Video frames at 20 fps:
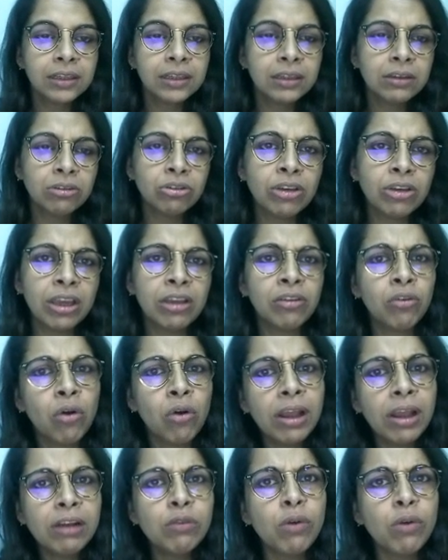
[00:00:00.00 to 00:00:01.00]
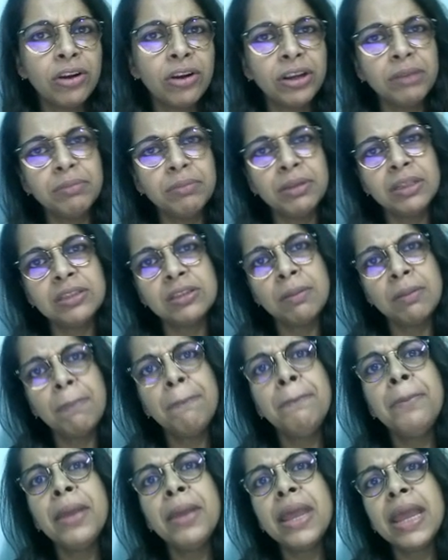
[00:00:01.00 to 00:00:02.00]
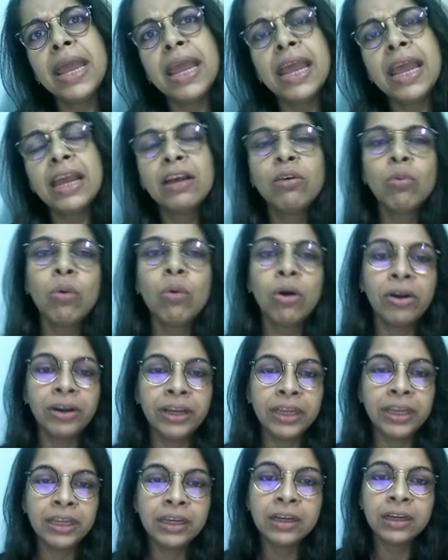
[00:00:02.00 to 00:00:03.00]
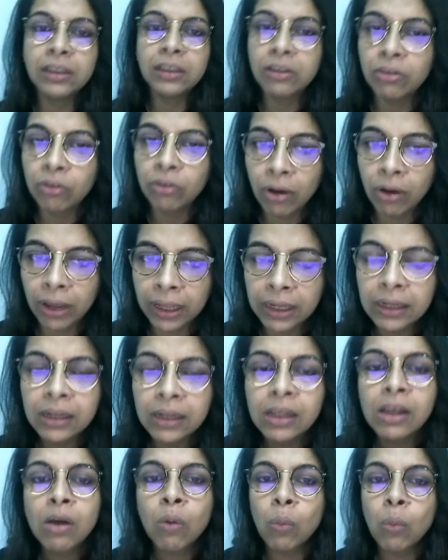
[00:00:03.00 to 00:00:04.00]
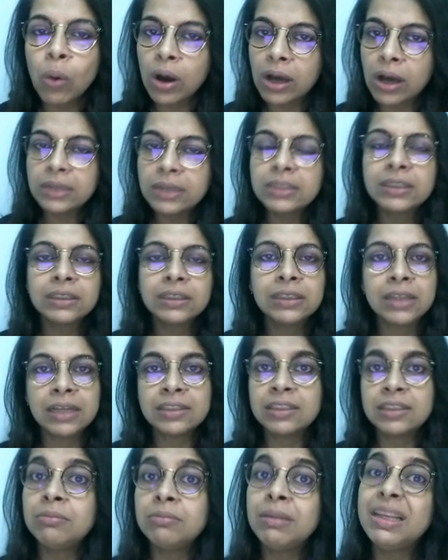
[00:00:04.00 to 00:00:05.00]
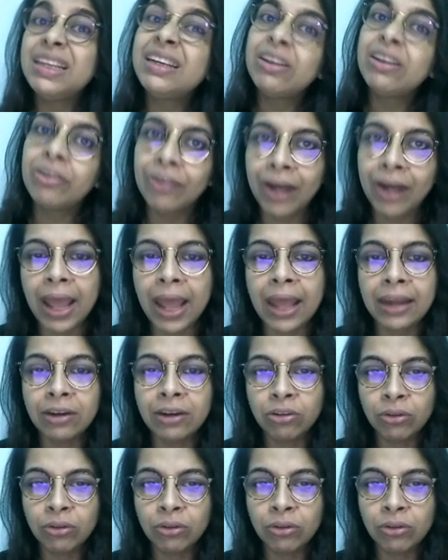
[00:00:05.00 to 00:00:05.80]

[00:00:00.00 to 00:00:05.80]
Okay, royal worry means a big worry. Here the royal word doesn't mean grand.